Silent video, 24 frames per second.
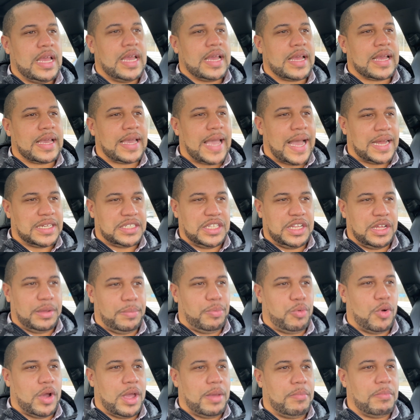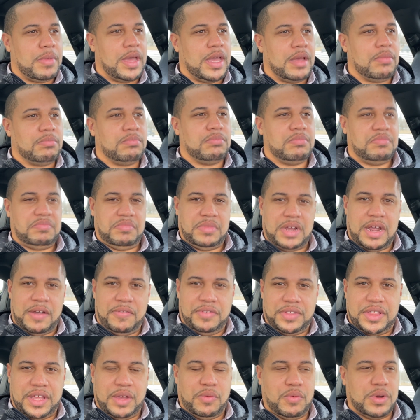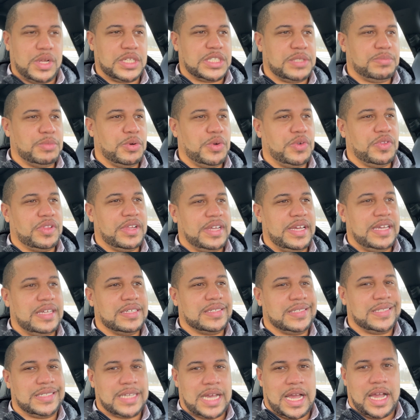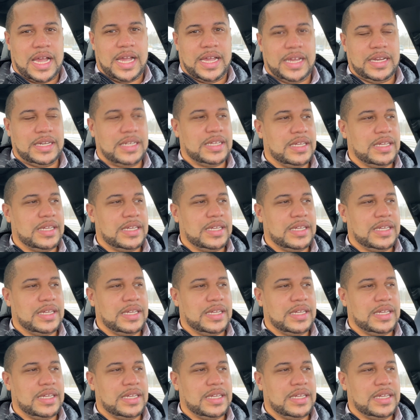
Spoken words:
Got to the appointment, everything went smoothly, signed